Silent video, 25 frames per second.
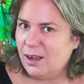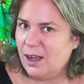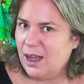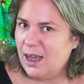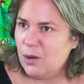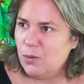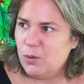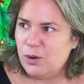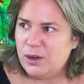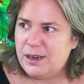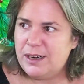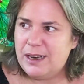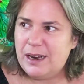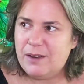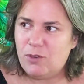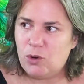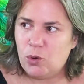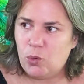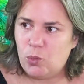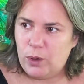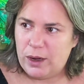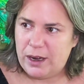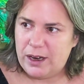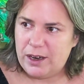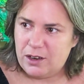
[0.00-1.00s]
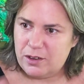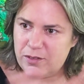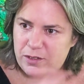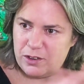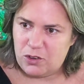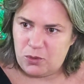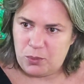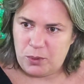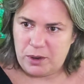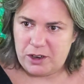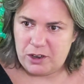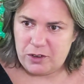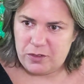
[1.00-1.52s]
I would never wear the
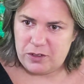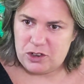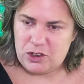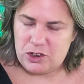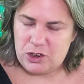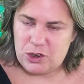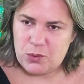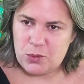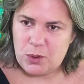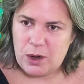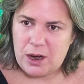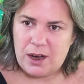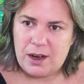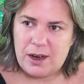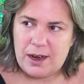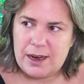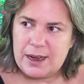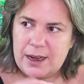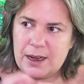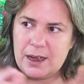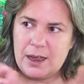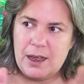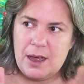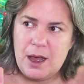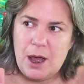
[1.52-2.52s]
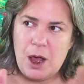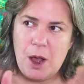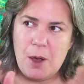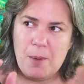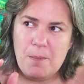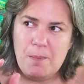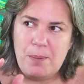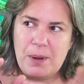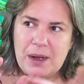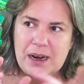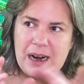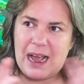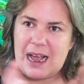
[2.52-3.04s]
sweater that she's wearing,
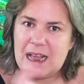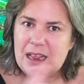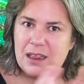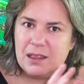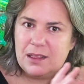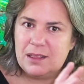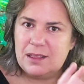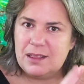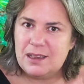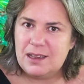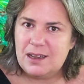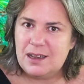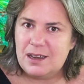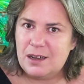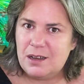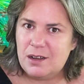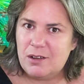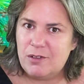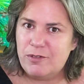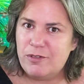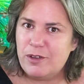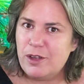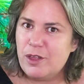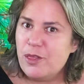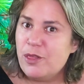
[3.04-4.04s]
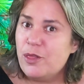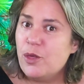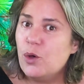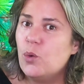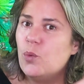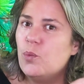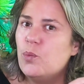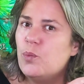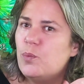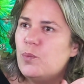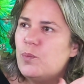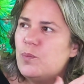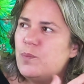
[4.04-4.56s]
but I love
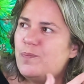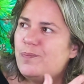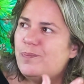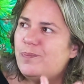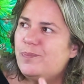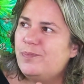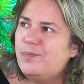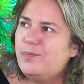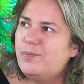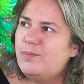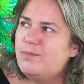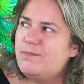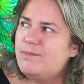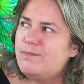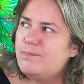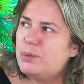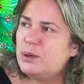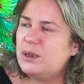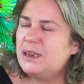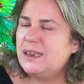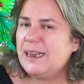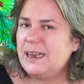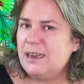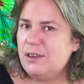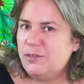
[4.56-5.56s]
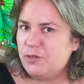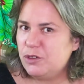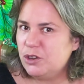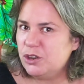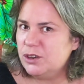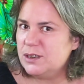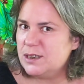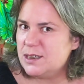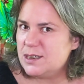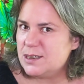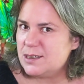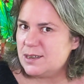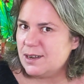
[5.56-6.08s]
the
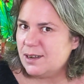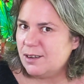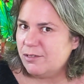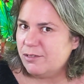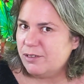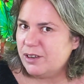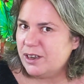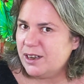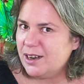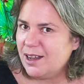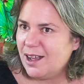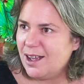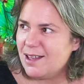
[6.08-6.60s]
playfulness of it.